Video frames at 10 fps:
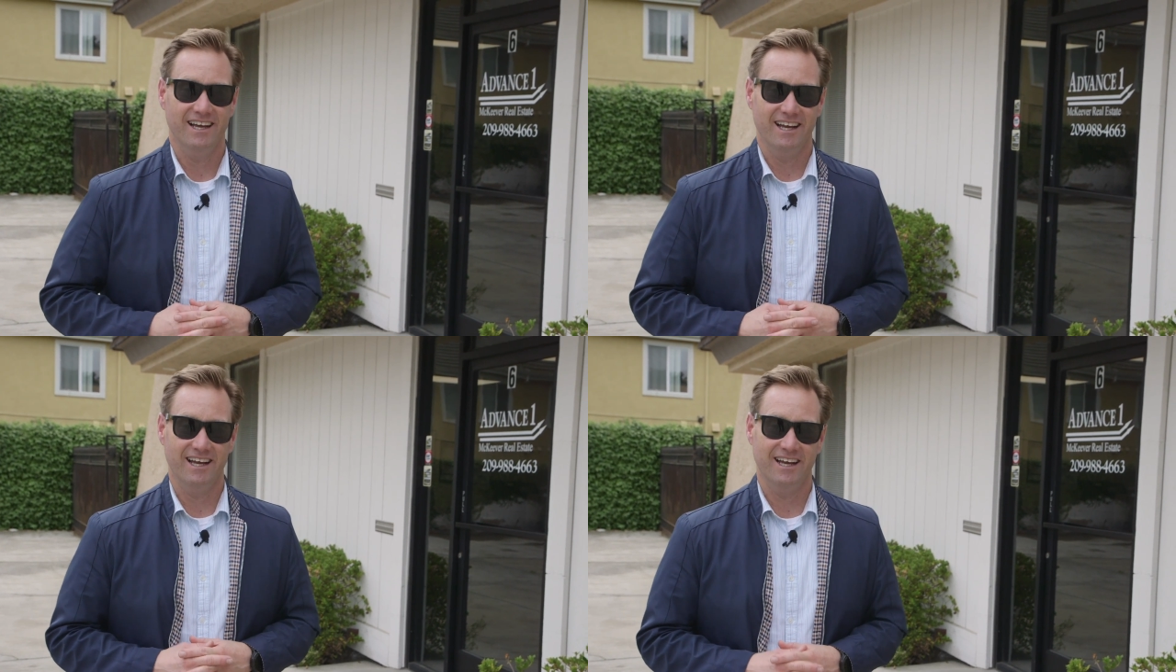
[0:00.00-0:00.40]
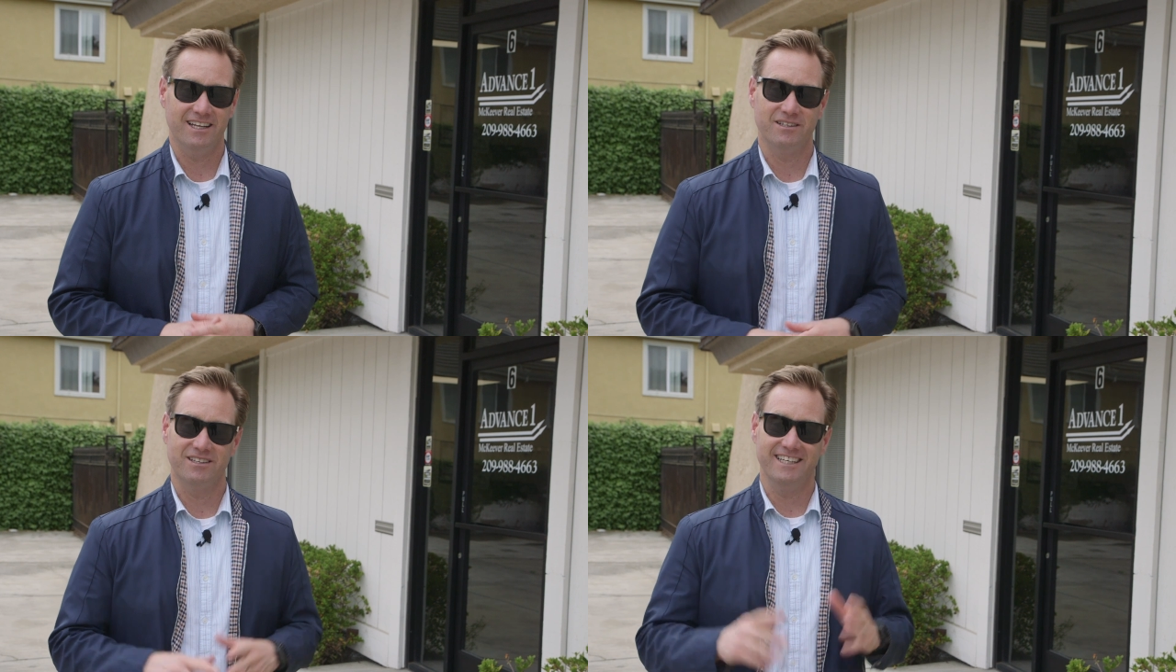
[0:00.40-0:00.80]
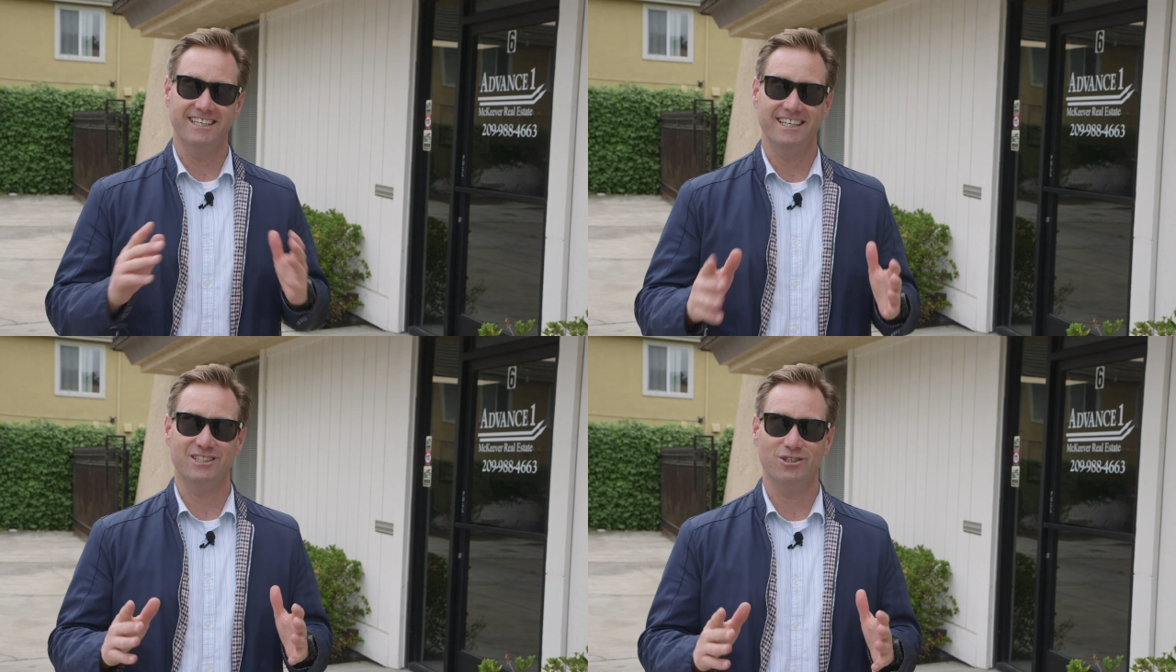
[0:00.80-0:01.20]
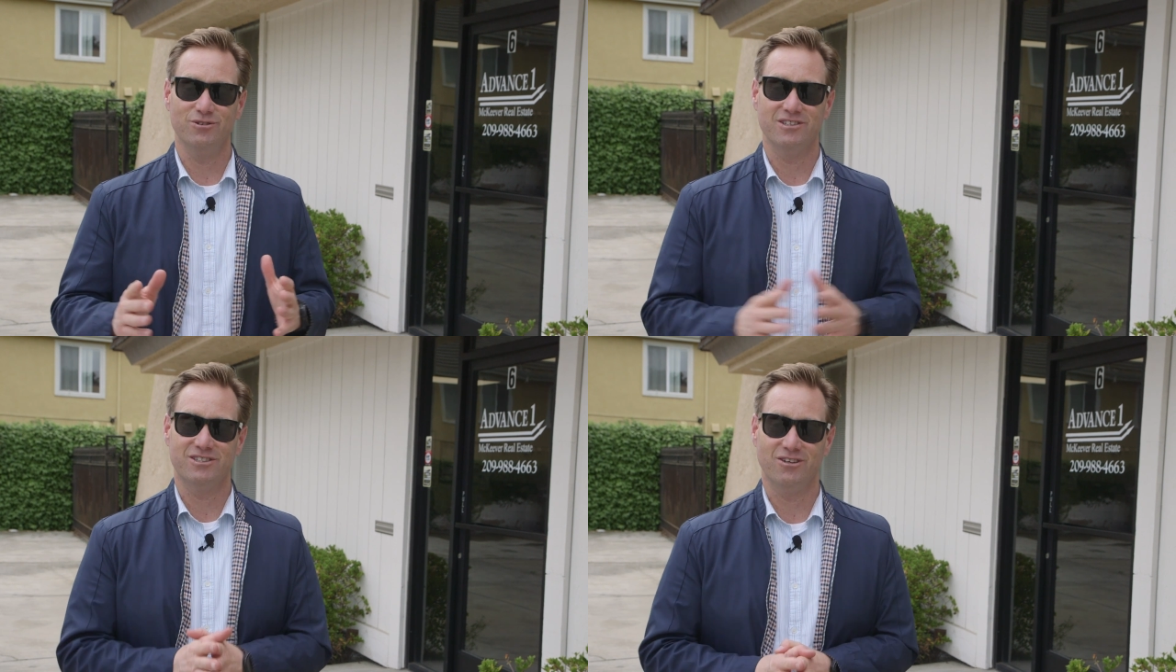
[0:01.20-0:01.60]
and need to get
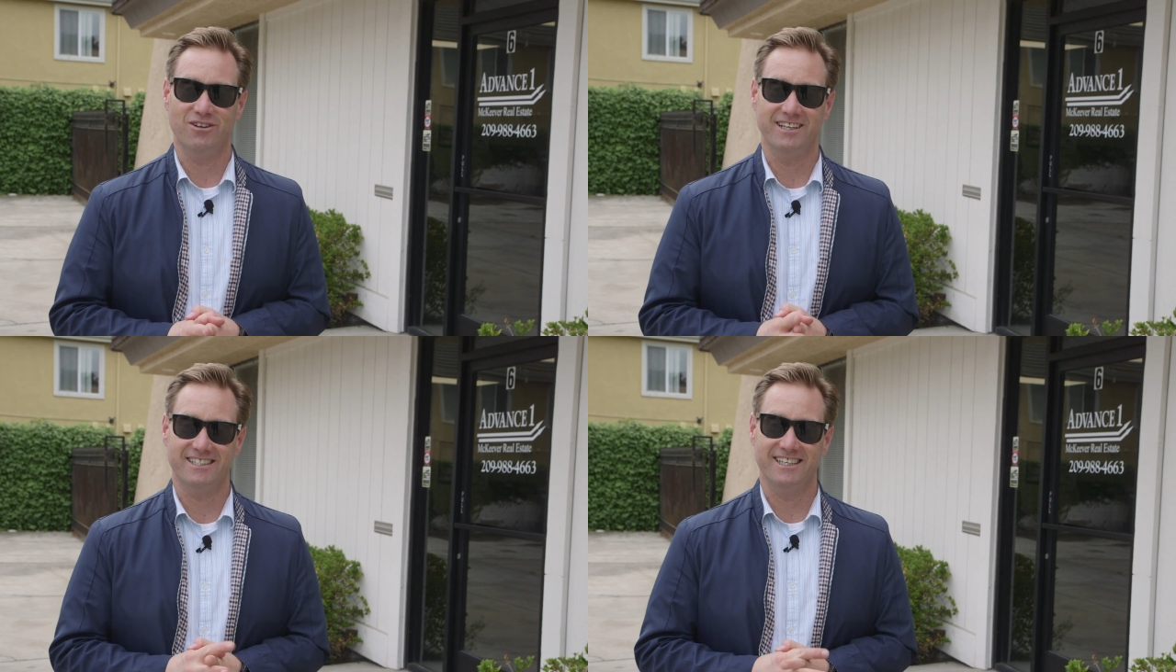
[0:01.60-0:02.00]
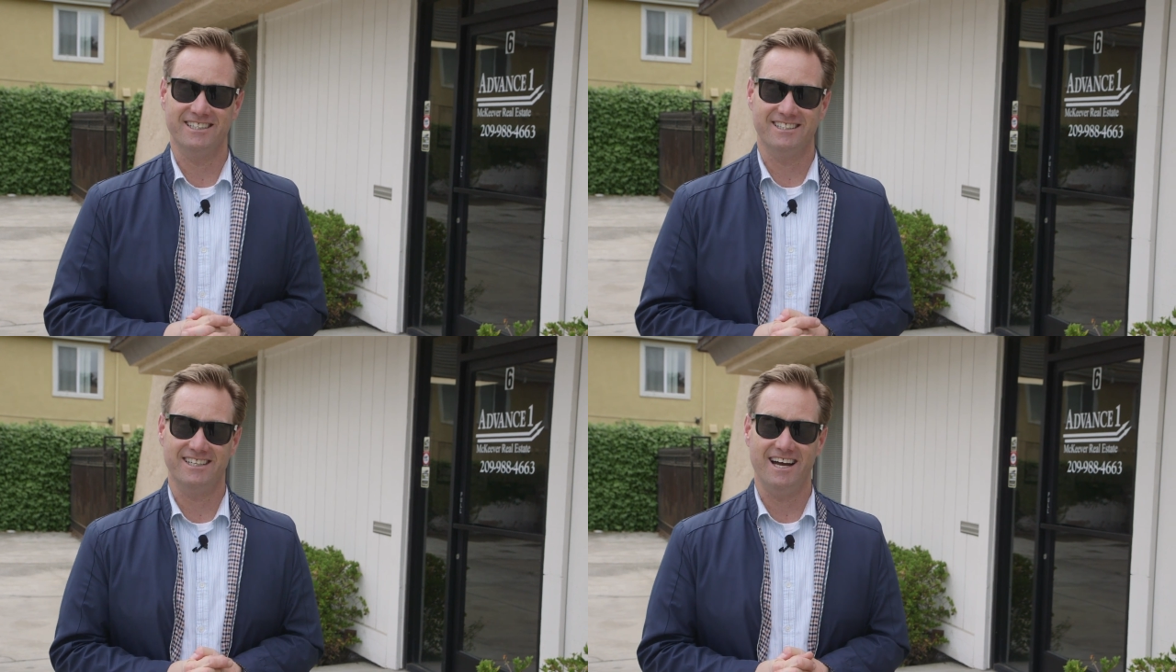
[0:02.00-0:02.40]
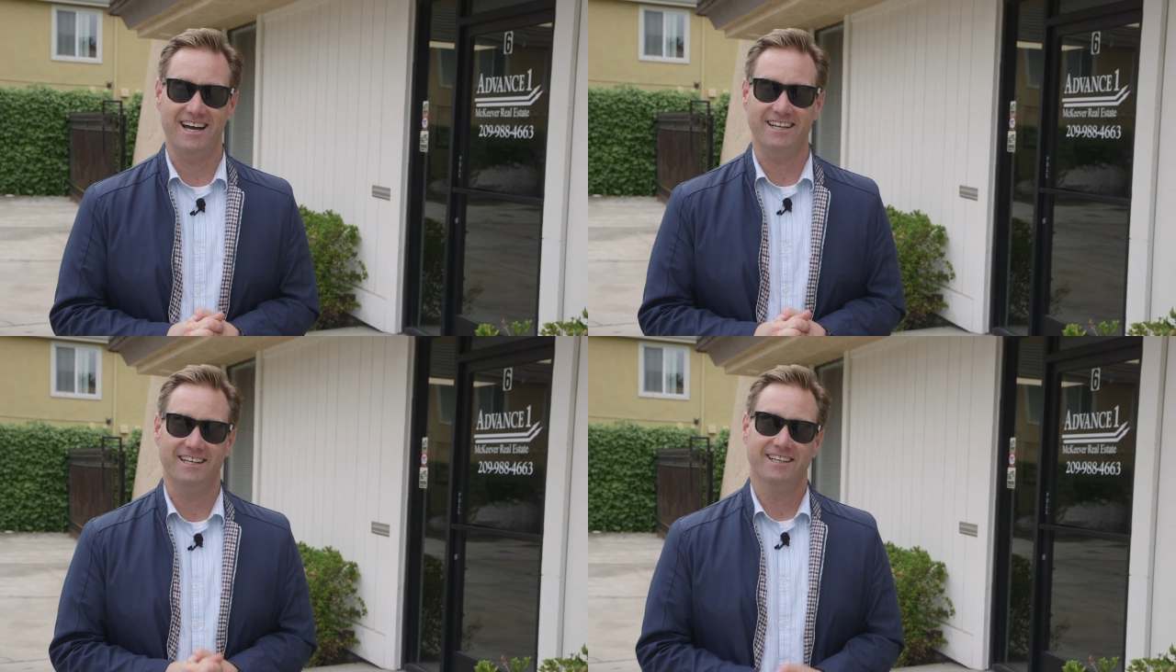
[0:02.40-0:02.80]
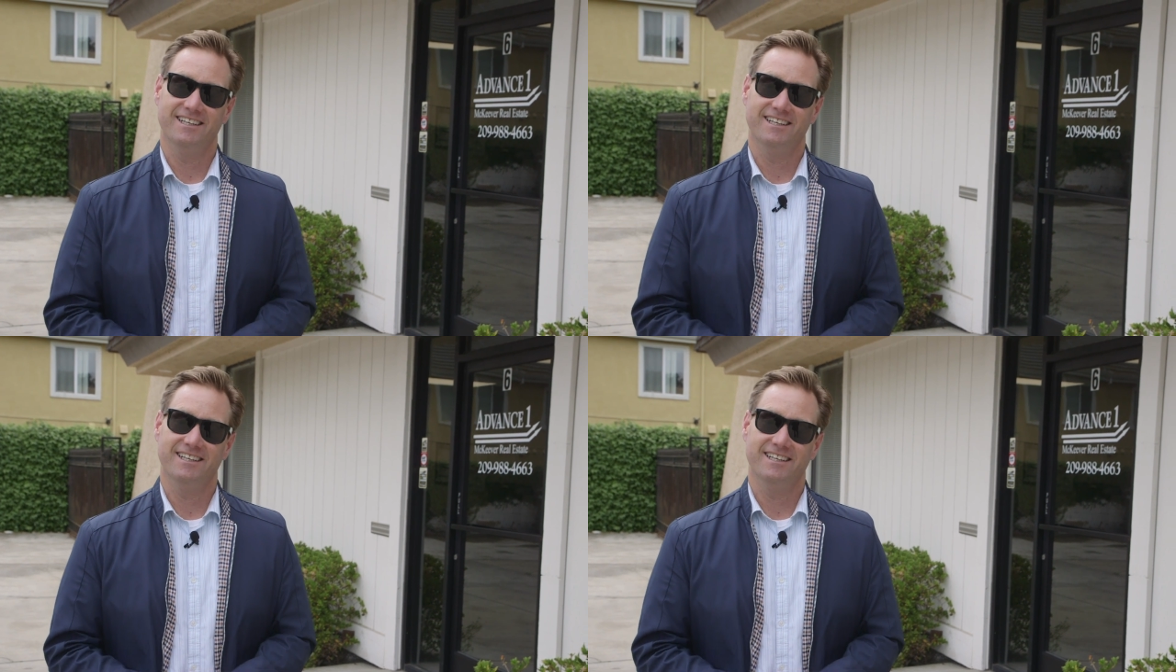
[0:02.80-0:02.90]
to it. So let's get inside.